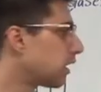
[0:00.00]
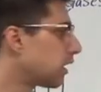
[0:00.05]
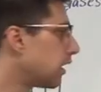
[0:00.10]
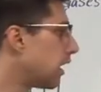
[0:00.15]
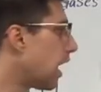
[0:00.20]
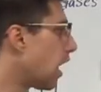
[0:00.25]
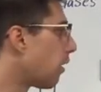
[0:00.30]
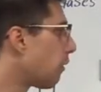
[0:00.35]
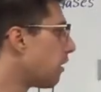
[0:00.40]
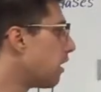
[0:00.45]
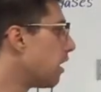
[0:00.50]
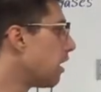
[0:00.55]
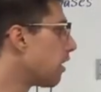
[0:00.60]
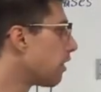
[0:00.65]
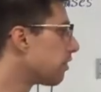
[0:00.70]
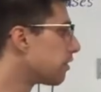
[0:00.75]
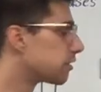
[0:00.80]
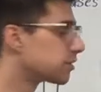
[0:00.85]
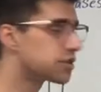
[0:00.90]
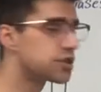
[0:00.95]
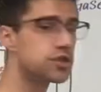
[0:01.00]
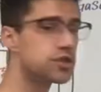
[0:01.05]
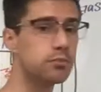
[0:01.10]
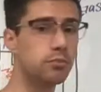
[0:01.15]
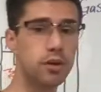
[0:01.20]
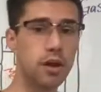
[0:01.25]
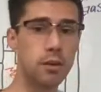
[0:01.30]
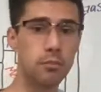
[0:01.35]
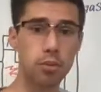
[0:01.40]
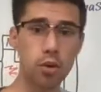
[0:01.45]
Now, there's
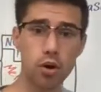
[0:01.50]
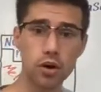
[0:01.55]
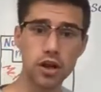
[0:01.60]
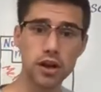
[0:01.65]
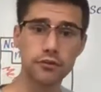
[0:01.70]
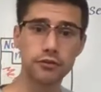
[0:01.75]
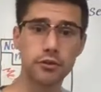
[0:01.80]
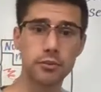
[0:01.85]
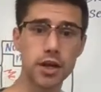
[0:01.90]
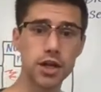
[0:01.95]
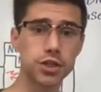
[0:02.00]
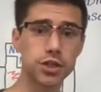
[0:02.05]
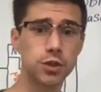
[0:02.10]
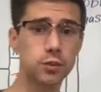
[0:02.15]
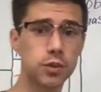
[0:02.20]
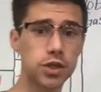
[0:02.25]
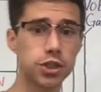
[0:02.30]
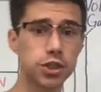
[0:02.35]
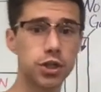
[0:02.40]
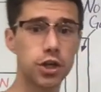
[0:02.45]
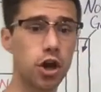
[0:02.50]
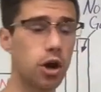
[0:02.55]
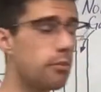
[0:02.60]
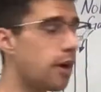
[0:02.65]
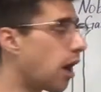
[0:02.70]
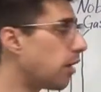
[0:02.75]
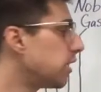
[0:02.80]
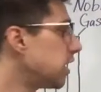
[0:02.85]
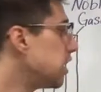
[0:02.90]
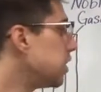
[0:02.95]
some important information we should know
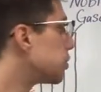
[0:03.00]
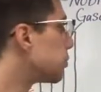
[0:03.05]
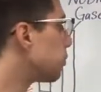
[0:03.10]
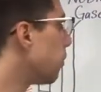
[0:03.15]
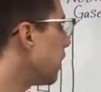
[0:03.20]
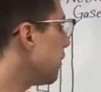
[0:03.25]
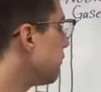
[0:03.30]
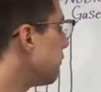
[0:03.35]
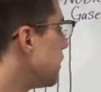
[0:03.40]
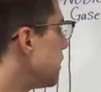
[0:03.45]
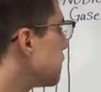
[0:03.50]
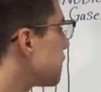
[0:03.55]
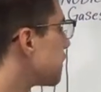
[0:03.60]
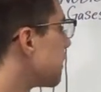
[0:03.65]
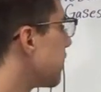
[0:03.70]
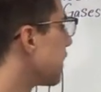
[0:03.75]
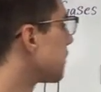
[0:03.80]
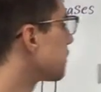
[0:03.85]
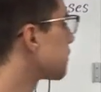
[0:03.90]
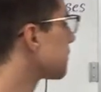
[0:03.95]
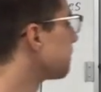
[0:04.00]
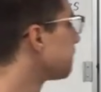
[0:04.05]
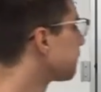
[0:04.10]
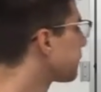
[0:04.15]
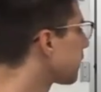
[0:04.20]
about each one of these things,